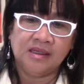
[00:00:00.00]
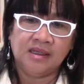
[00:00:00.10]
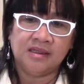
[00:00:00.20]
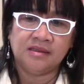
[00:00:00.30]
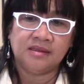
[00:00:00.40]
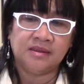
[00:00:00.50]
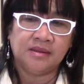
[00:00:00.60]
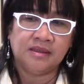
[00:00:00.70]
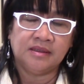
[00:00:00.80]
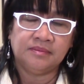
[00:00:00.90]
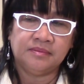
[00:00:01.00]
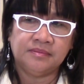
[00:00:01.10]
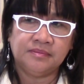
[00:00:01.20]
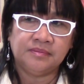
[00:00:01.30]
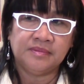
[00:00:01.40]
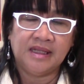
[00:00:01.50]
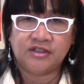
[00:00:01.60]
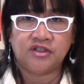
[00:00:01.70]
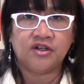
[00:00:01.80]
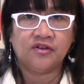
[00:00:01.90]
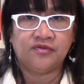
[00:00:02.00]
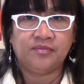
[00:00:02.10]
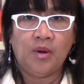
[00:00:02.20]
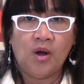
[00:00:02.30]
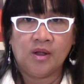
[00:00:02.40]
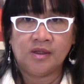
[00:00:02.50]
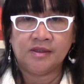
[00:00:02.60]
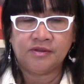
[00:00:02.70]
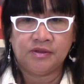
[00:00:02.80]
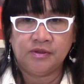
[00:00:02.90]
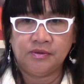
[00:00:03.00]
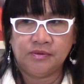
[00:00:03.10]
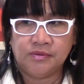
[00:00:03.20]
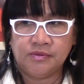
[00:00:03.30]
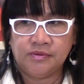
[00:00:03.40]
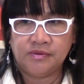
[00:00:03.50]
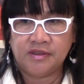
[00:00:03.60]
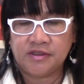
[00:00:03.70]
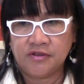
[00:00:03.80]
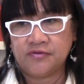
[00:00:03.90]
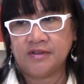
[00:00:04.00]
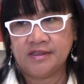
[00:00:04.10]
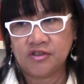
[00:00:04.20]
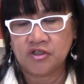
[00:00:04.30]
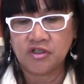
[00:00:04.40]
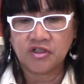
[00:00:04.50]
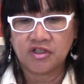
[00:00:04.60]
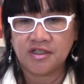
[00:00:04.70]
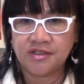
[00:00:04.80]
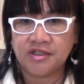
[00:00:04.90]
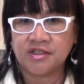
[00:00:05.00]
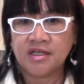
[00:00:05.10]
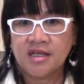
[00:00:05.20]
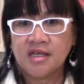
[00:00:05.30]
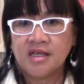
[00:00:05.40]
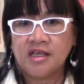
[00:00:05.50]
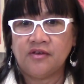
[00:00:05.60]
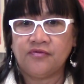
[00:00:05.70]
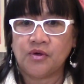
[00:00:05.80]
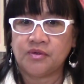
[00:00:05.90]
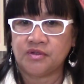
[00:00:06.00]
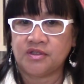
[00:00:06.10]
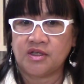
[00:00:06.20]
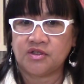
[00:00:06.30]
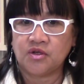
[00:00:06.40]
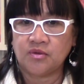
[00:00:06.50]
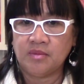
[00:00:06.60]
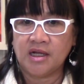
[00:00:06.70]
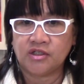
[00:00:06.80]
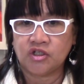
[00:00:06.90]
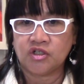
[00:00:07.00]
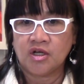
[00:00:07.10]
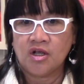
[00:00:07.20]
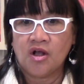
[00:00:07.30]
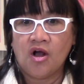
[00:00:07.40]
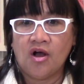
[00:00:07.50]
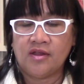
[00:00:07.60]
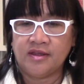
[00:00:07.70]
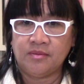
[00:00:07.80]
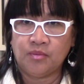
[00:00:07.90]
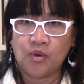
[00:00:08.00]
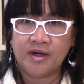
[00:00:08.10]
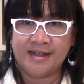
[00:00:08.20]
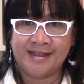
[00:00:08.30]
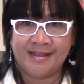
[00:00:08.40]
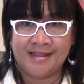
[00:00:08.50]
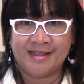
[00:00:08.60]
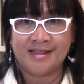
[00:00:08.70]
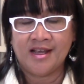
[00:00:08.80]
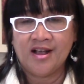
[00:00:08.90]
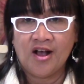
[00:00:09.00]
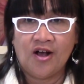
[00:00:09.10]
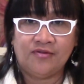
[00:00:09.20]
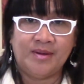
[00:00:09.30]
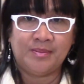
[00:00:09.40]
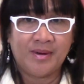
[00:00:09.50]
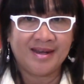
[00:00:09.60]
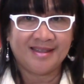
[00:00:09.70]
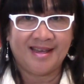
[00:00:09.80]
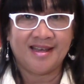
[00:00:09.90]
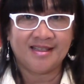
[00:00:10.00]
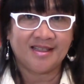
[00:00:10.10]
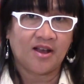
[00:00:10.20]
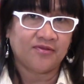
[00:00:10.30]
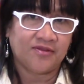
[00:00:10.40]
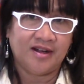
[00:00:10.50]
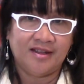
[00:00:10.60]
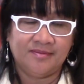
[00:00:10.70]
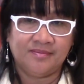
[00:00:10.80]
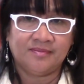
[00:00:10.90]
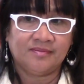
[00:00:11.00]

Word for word: in the letter of Paul to the different churches, he focuses so much on the importance of embracing suffering.